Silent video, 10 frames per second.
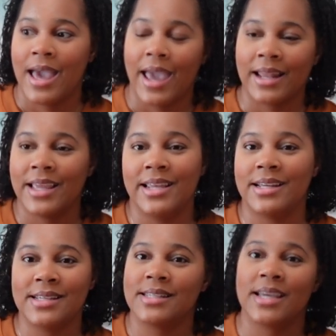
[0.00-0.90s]
and He
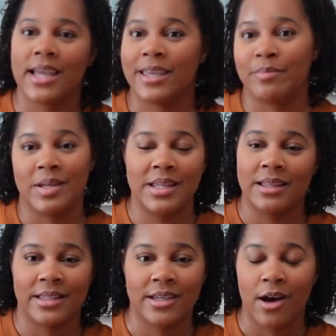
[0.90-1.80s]
doesn't
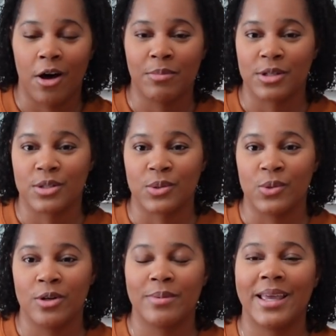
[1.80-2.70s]
immediately calm the
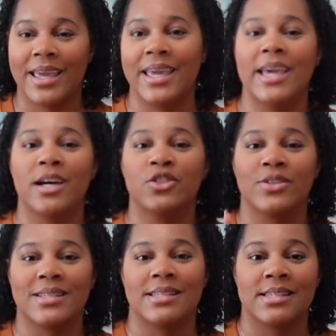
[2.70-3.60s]
storm. He
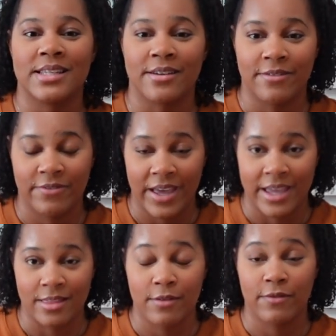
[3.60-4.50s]
addresses their
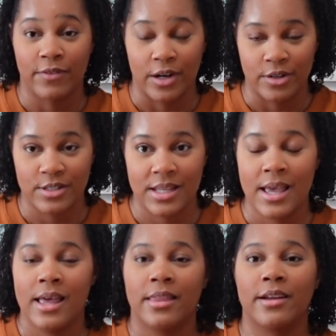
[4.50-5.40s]
faith first.
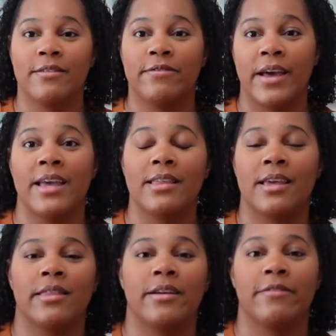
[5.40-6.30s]
Their faith
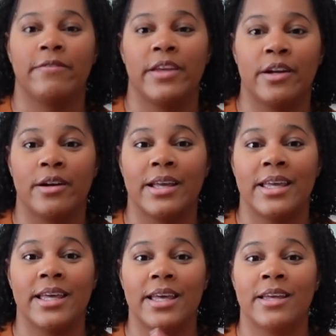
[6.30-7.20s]
and their fear,
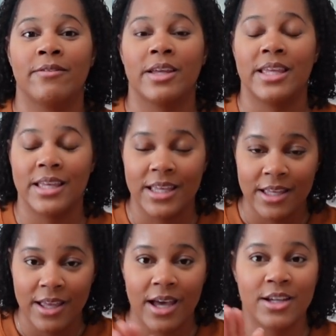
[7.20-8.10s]

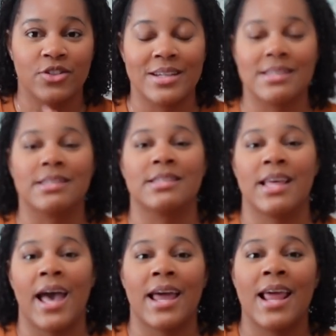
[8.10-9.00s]
he addresses
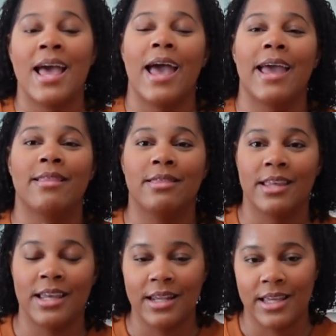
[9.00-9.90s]
that, and
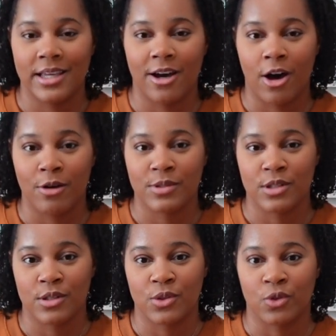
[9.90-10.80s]
then He calms
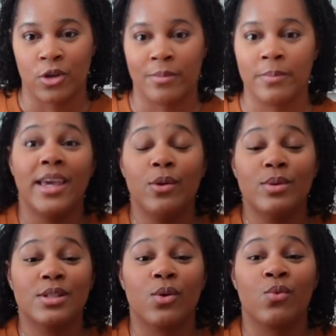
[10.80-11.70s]
the storm. He
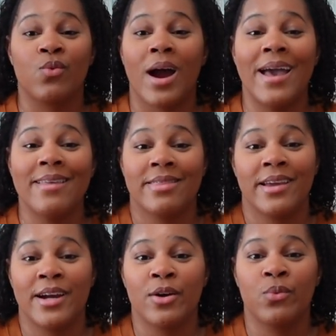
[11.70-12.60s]
was right
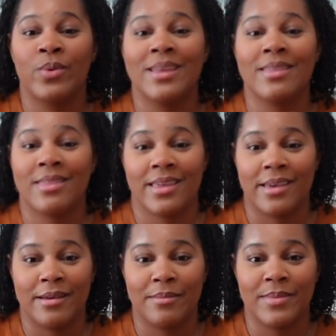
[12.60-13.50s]
there with
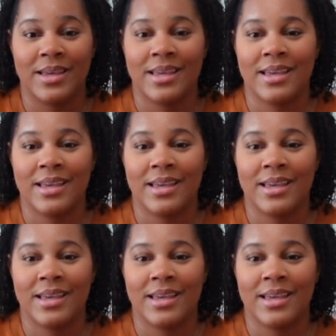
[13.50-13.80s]
them,